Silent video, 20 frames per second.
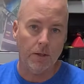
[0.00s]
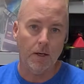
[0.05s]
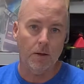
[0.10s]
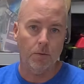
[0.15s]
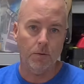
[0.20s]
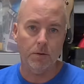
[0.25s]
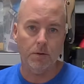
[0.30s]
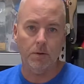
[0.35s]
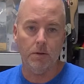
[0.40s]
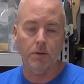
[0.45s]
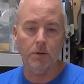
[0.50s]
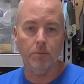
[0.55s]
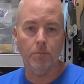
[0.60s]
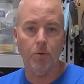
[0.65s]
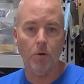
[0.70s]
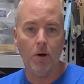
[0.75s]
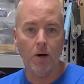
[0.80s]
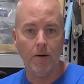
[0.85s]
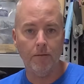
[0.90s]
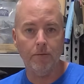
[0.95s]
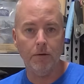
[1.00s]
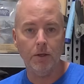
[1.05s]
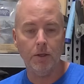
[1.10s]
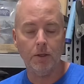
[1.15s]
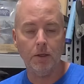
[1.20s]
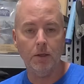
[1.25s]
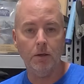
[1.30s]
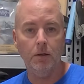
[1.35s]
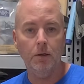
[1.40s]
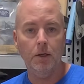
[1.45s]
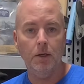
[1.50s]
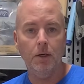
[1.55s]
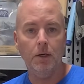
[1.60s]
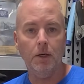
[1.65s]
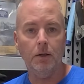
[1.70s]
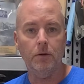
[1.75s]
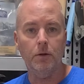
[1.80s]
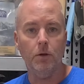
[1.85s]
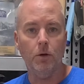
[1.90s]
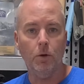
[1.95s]
I was in Dubrovnik
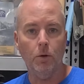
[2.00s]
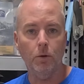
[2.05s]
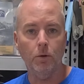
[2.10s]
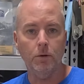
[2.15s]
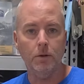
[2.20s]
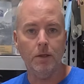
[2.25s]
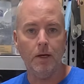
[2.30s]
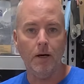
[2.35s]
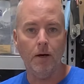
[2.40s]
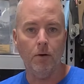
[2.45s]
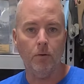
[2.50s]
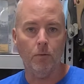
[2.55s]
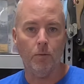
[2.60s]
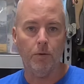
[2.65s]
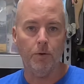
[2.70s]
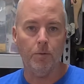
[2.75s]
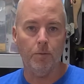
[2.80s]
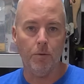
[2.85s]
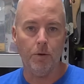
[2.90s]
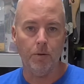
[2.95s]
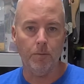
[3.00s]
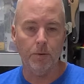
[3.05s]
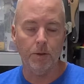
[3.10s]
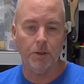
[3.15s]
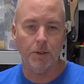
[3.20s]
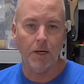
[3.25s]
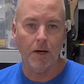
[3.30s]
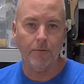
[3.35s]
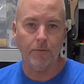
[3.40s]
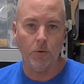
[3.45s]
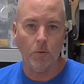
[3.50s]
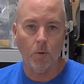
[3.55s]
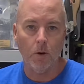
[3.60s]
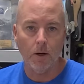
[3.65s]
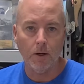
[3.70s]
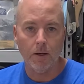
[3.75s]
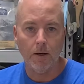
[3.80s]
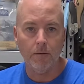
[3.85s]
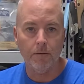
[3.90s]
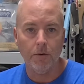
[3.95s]
in the old town where you pretty much have to
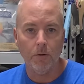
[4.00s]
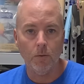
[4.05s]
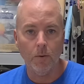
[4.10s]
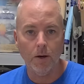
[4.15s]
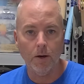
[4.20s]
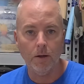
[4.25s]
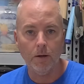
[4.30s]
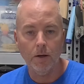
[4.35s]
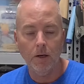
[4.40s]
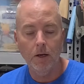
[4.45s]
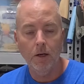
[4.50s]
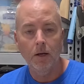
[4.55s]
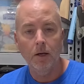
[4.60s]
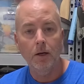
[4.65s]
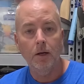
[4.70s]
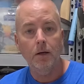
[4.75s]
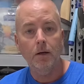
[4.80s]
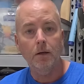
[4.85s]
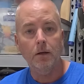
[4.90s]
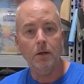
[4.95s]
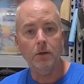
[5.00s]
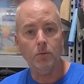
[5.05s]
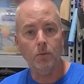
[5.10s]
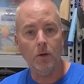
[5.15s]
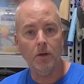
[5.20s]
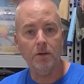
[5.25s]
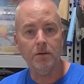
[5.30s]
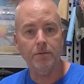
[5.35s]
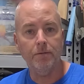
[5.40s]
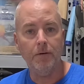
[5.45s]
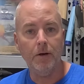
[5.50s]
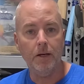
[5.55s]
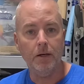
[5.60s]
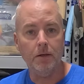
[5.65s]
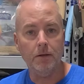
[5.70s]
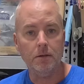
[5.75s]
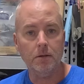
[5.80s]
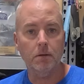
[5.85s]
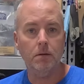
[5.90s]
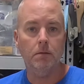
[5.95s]
walk everywhere, as well as
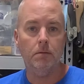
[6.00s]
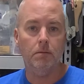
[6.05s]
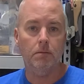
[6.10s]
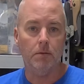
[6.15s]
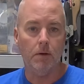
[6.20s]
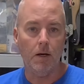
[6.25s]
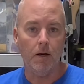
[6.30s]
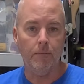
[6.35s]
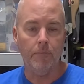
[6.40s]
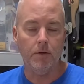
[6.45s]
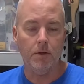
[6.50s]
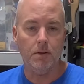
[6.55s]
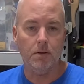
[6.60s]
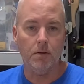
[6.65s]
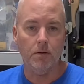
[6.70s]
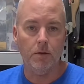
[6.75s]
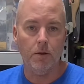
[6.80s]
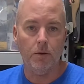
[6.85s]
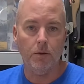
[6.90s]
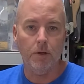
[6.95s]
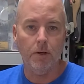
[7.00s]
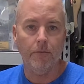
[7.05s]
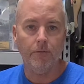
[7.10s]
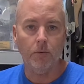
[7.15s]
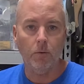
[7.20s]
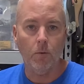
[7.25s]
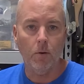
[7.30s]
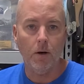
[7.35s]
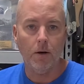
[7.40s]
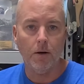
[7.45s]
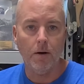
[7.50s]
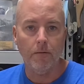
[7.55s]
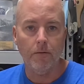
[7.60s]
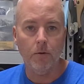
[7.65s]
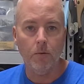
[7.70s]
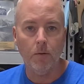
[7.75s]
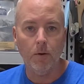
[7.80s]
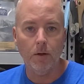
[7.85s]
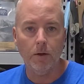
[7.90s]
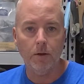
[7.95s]
Venice. Obviously there you have to walk
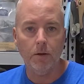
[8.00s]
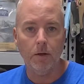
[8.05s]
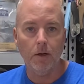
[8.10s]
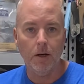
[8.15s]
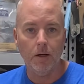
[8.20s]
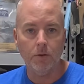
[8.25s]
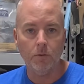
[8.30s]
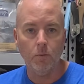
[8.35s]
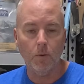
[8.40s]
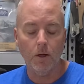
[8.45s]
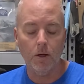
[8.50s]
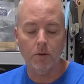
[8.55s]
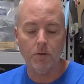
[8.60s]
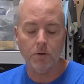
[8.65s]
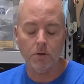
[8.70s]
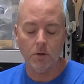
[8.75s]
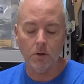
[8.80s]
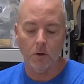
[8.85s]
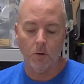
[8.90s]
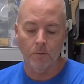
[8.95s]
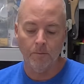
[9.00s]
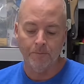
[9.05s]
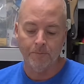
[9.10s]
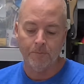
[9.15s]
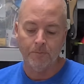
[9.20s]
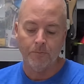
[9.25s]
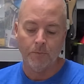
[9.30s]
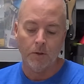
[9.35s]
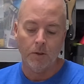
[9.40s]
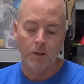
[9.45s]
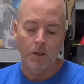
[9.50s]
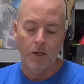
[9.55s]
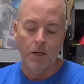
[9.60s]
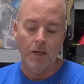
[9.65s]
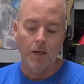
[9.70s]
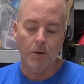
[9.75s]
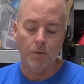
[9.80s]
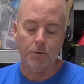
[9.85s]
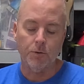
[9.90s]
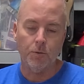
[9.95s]
everywhere as well. So
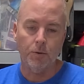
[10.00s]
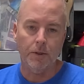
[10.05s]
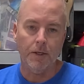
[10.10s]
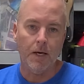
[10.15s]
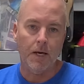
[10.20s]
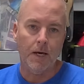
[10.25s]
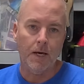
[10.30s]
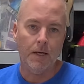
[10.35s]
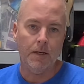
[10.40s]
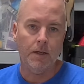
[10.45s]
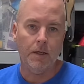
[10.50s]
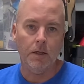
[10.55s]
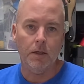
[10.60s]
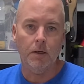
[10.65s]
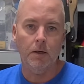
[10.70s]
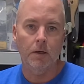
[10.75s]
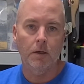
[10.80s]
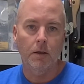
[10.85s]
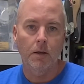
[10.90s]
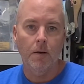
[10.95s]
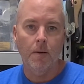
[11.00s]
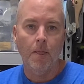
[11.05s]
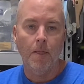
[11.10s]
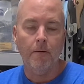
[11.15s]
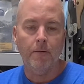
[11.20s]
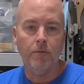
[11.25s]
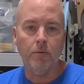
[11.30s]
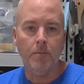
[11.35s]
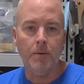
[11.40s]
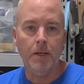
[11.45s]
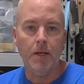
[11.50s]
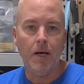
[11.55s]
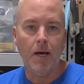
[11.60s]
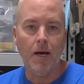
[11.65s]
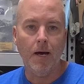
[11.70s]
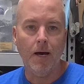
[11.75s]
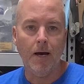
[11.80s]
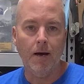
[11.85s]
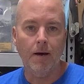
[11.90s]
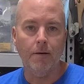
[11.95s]
it was really handy for me to
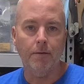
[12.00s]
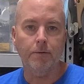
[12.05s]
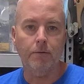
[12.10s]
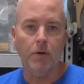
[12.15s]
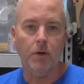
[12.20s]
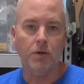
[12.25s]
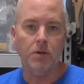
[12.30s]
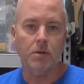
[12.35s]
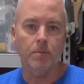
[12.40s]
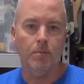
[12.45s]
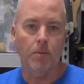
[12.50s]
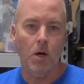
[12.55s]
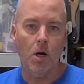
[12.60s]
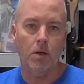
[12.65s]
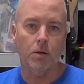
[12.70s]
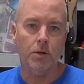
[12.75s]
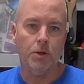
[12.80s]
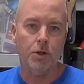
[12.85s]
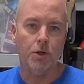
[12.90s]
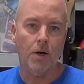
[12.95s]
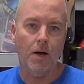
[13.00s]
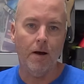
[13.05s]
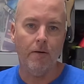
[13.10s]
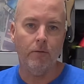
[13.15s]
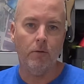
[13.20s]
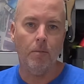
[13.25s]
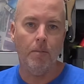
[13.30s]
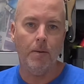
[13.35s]
have a smaller travel